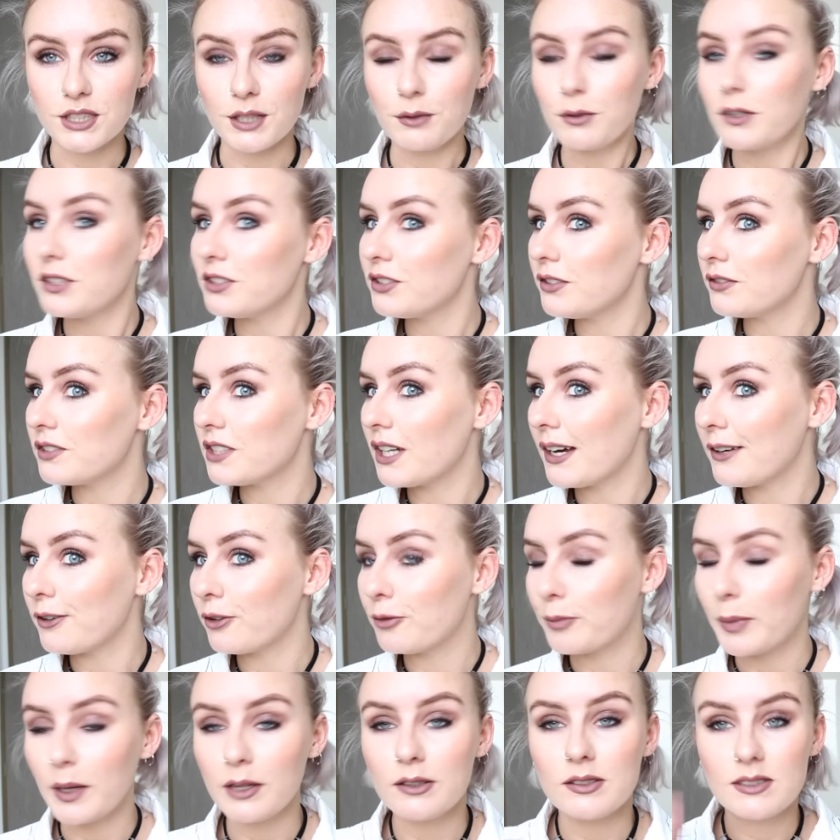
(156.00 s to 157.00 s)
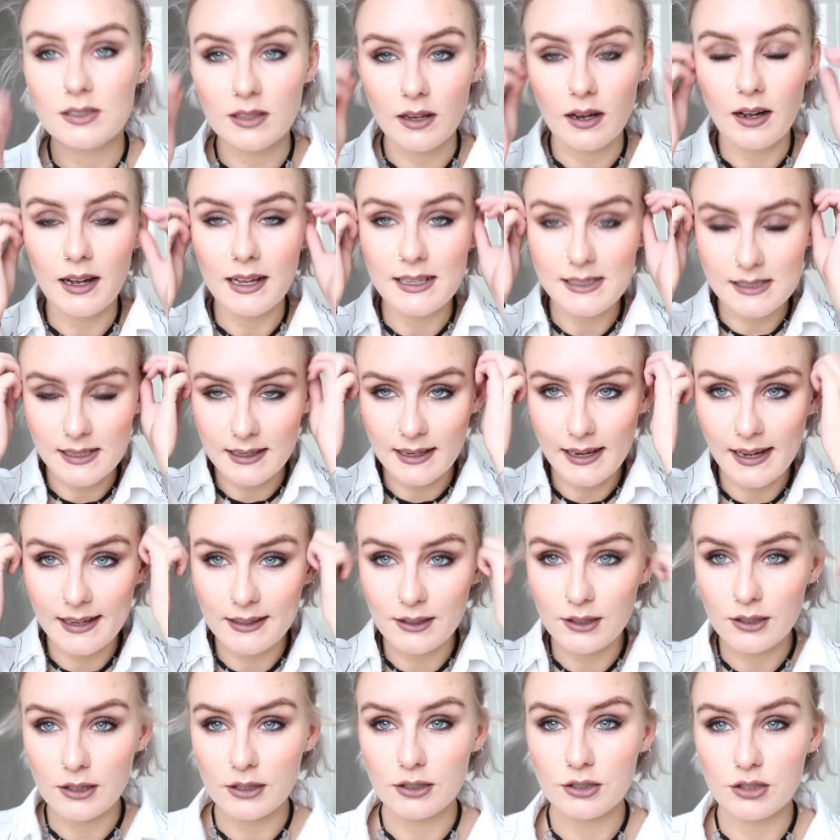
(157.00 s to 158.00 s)
So once you've tied off both sides,
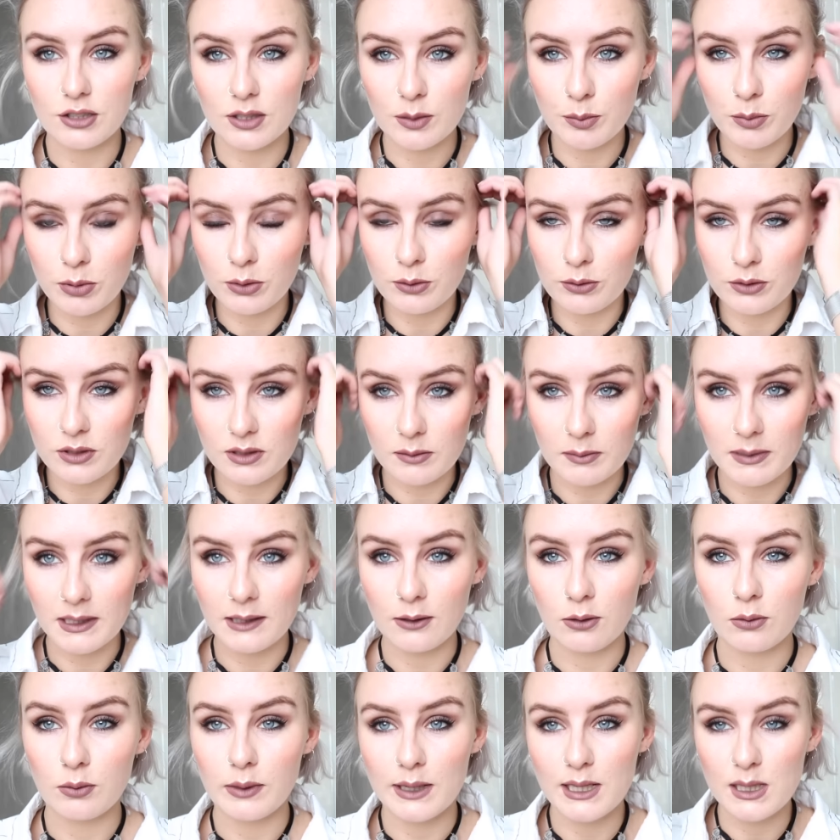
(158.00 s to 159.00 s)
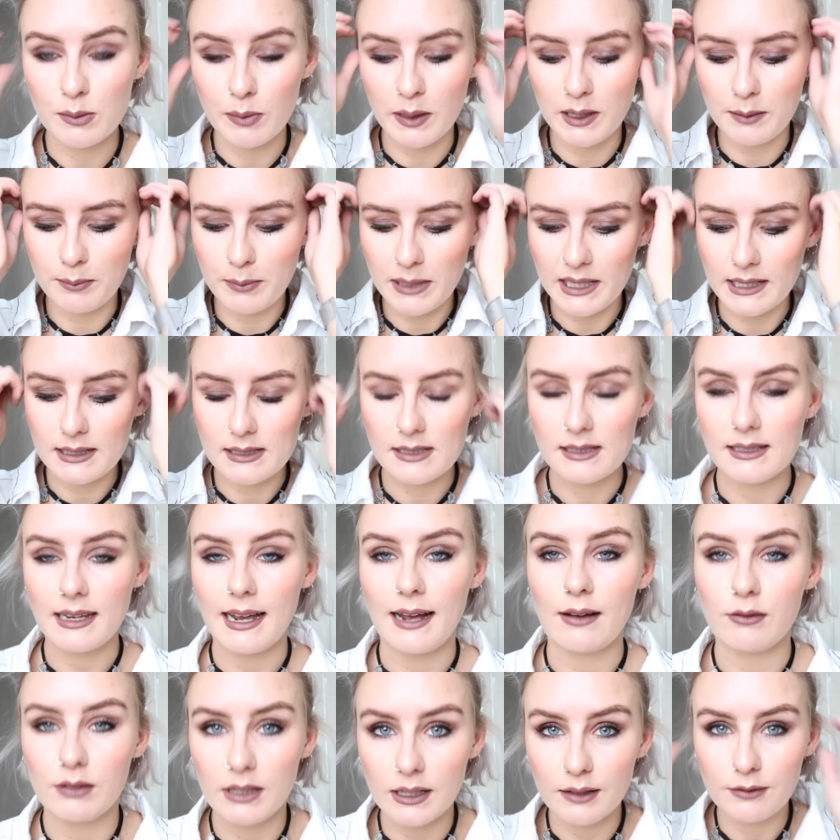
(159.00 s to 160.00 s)
again you can just pull some little wispy bits
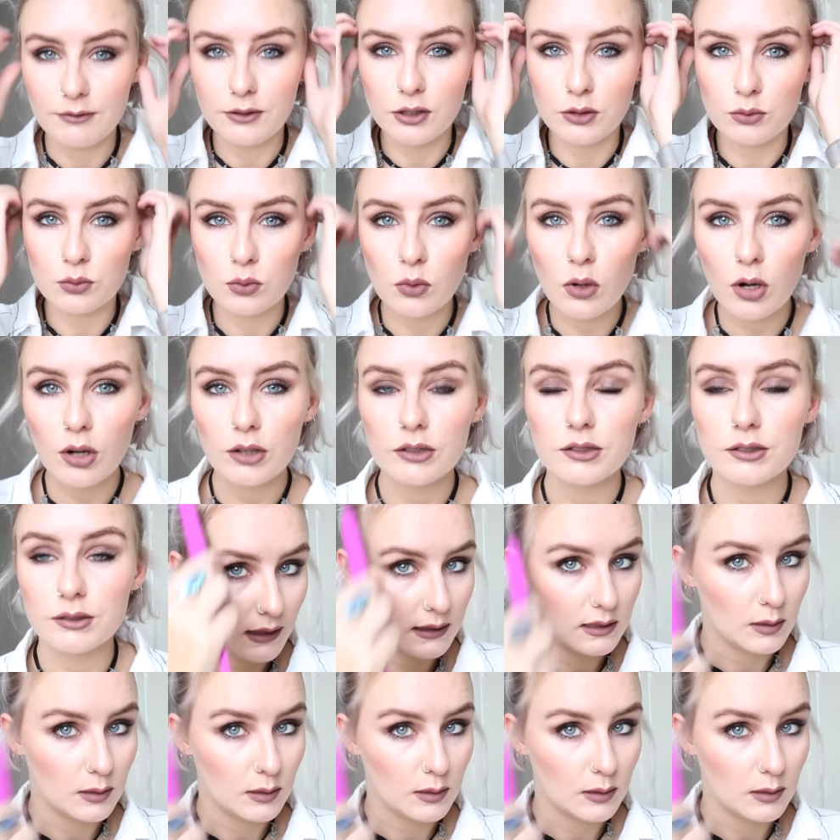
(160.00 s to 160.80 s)
down if you want.